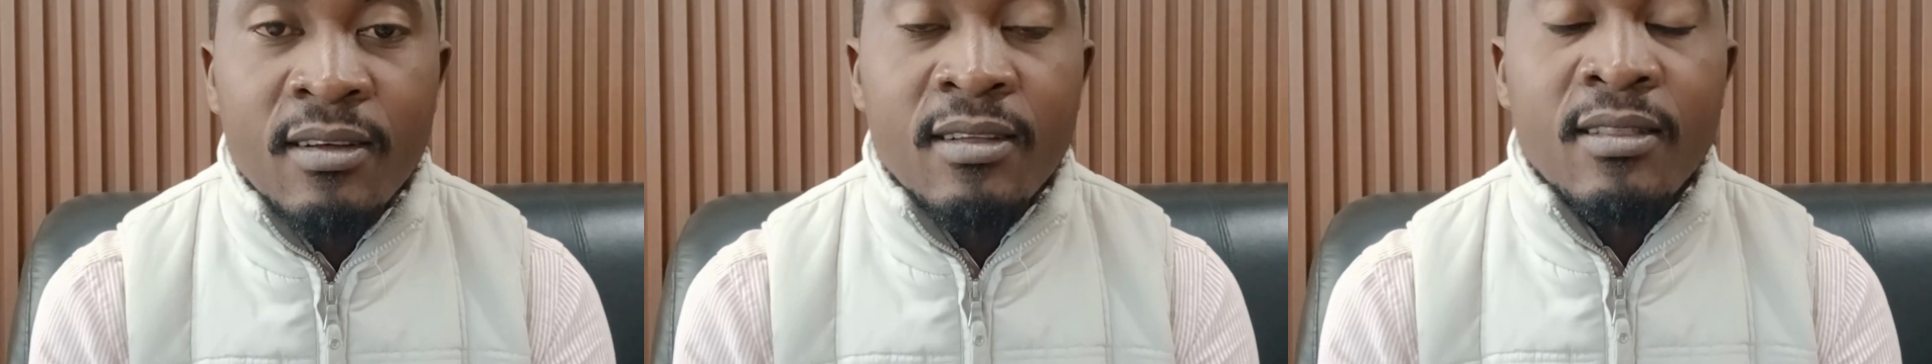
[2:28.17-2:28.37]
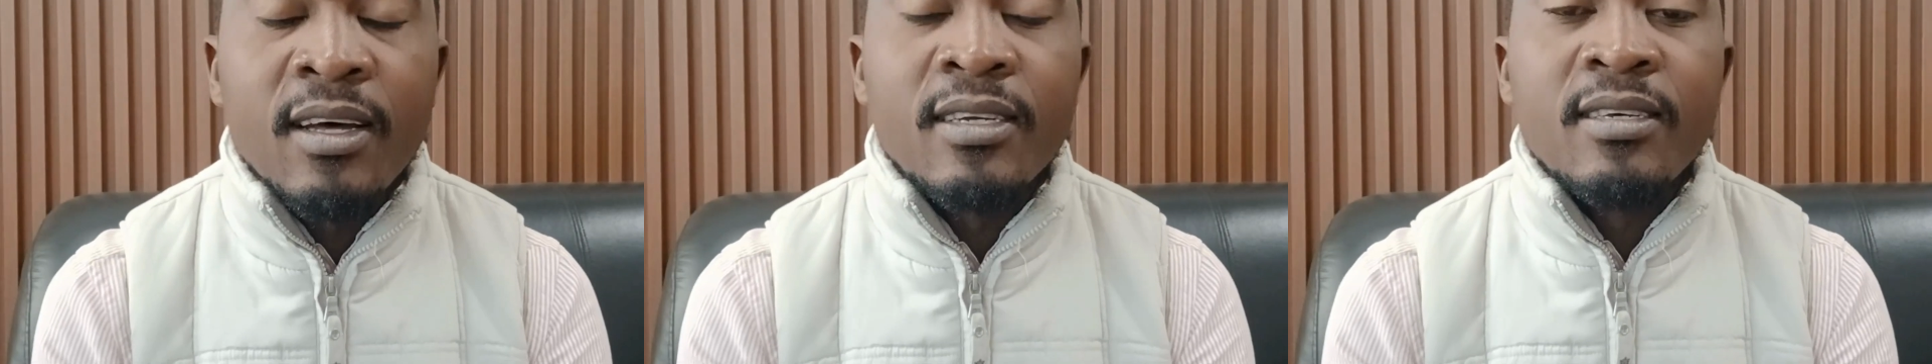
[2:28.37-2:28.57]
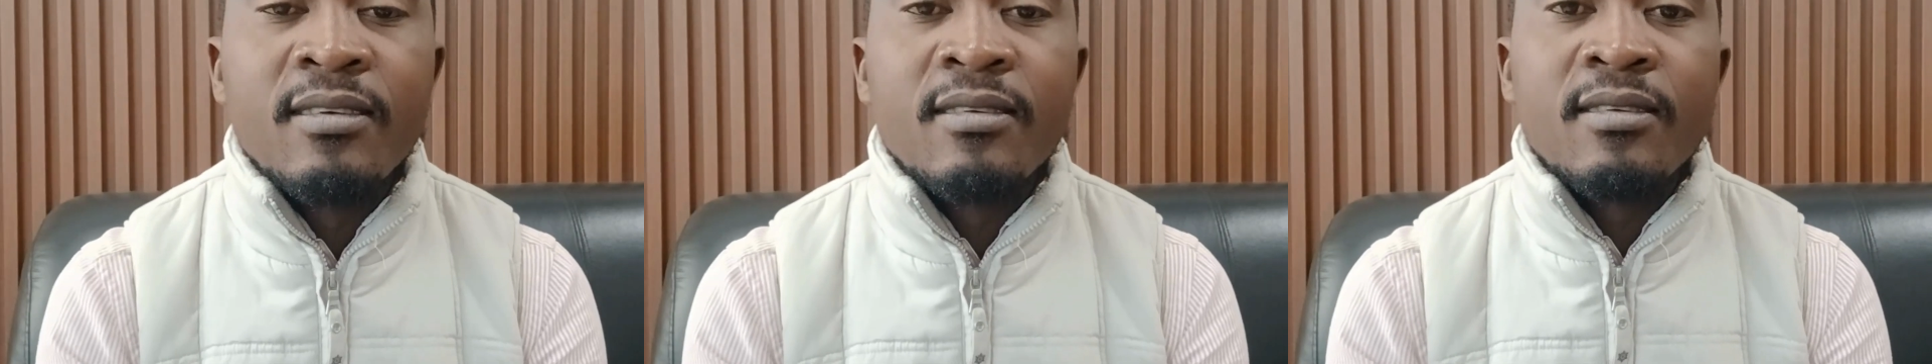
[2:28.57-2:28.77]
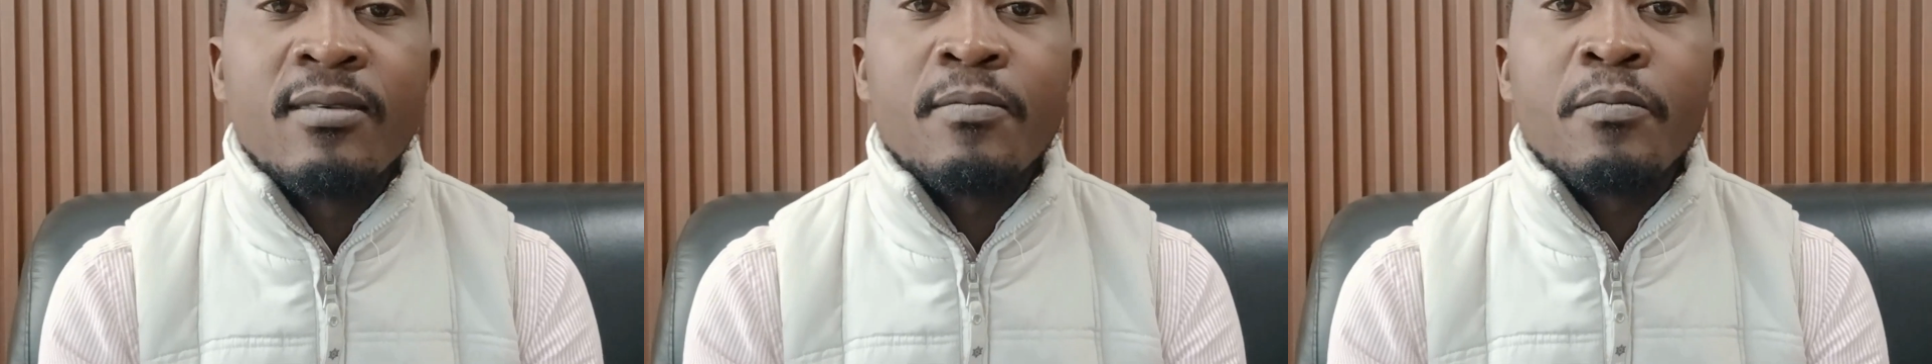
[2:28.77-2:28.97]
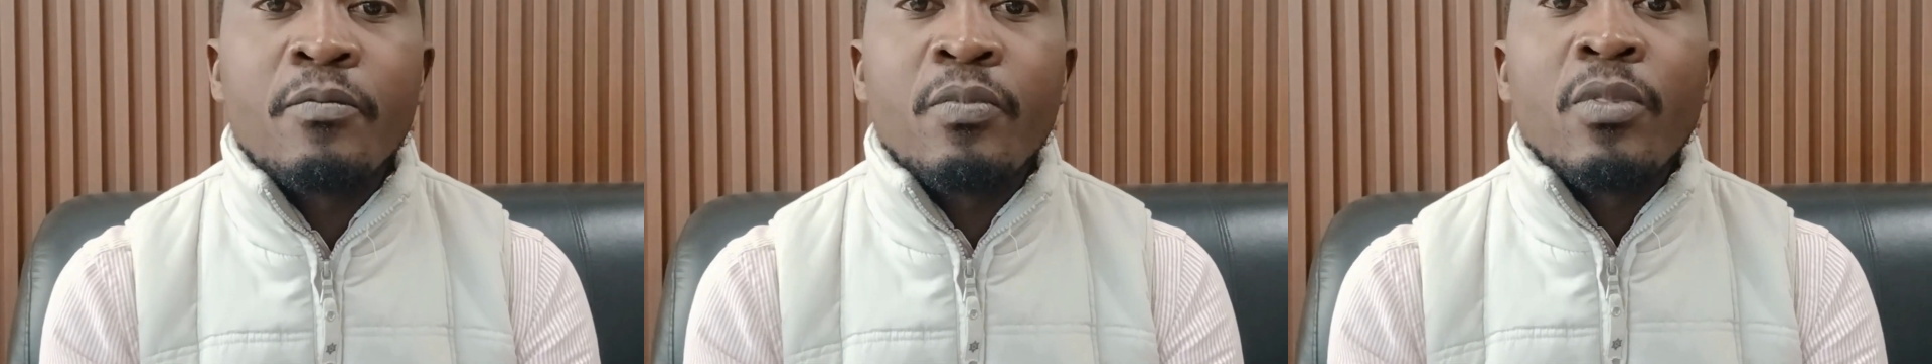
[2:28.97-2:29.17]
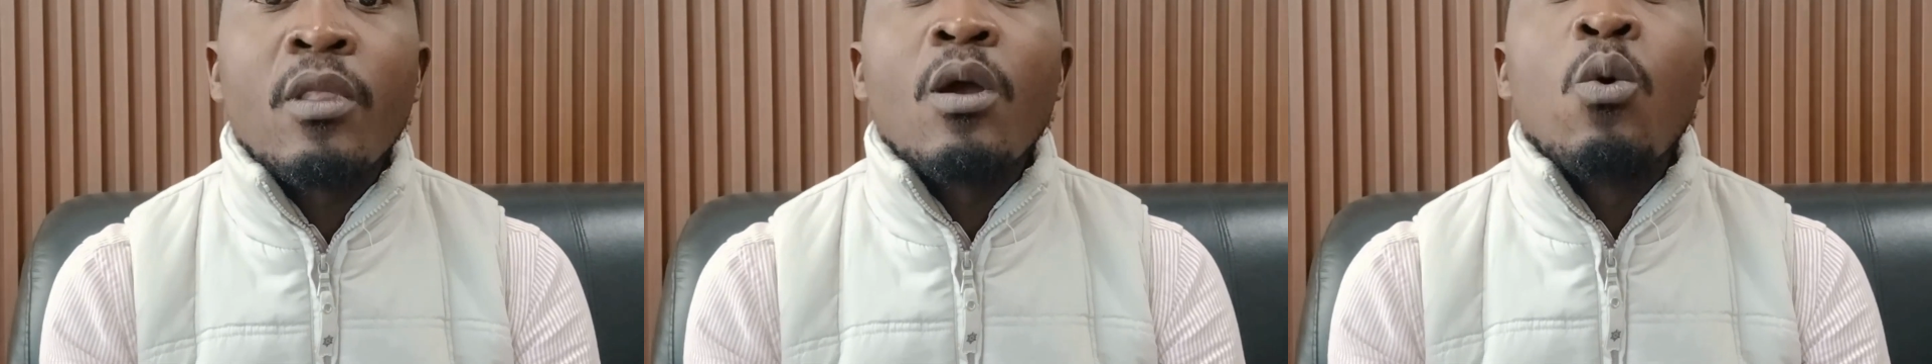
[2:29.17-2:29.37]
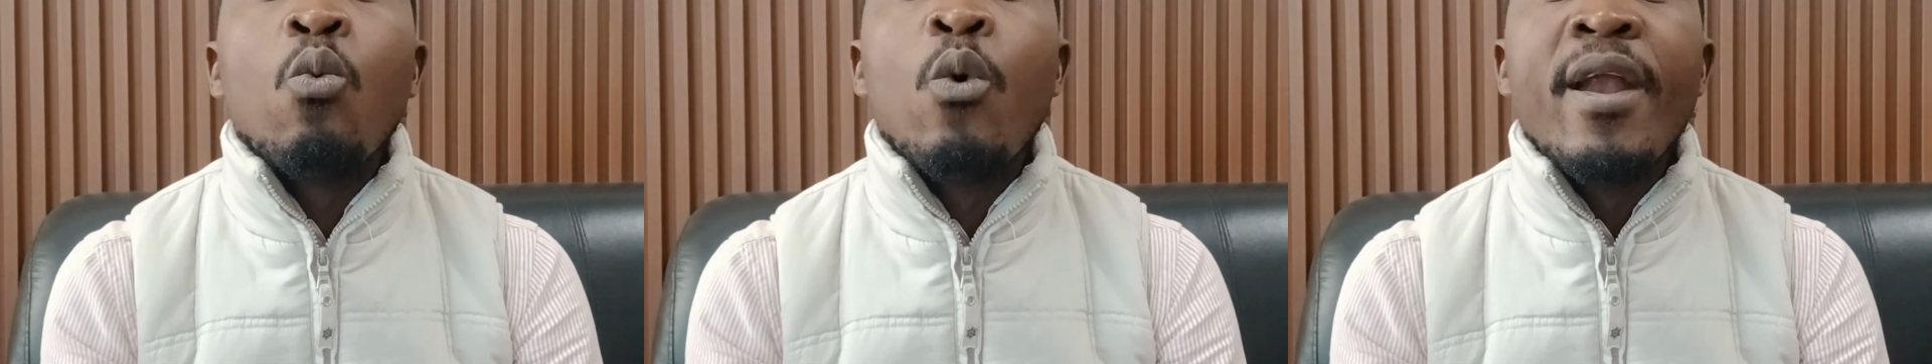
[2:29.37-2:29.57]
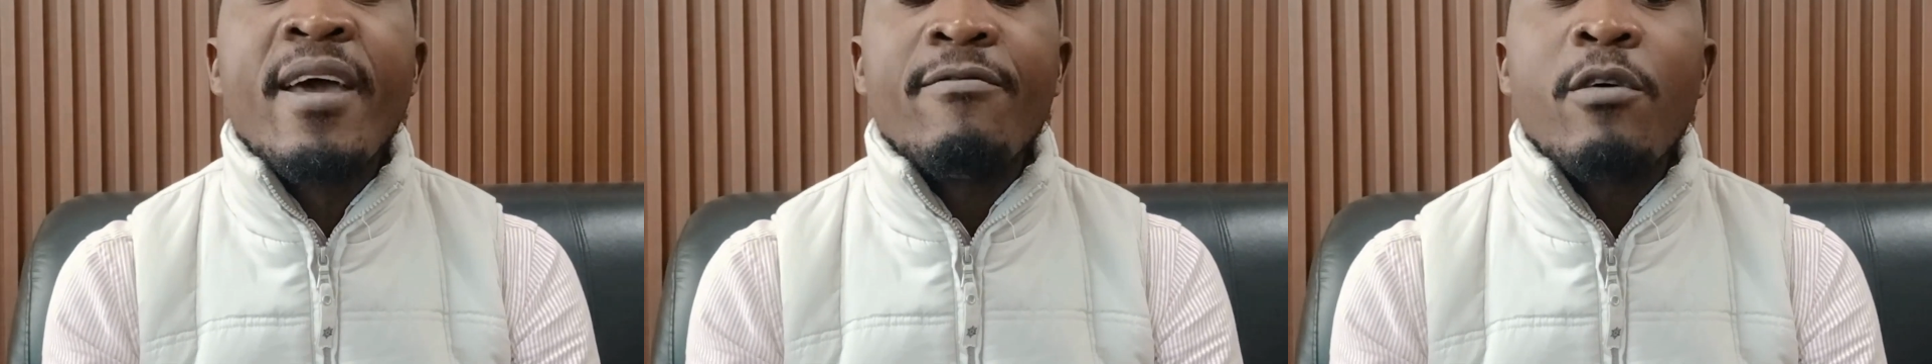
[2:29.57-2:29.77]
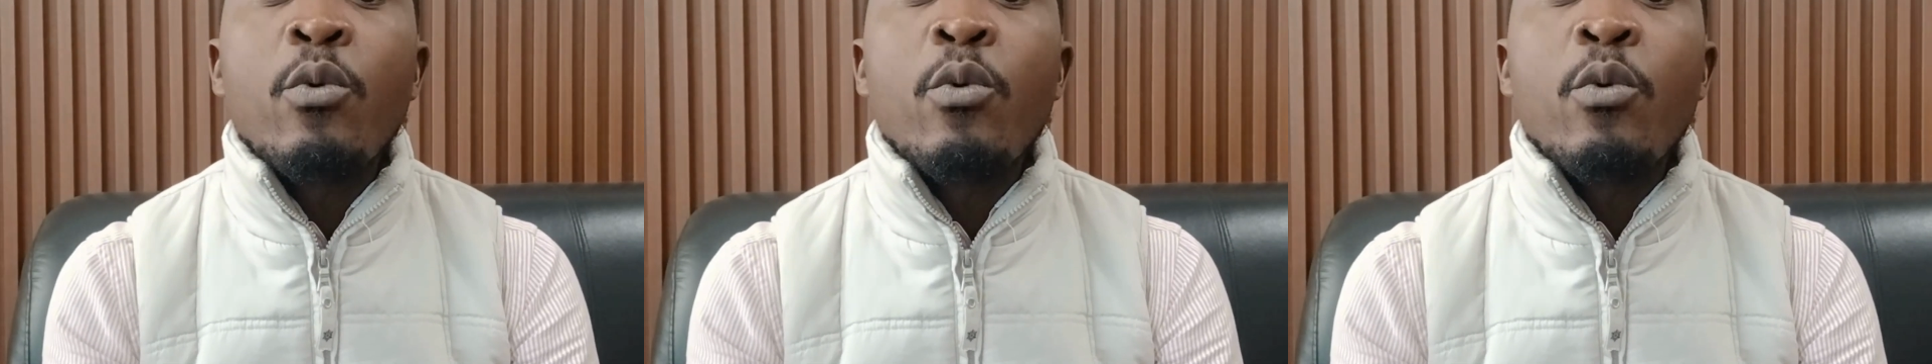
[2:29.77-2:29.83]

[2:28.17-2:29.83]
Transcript: That is, whenever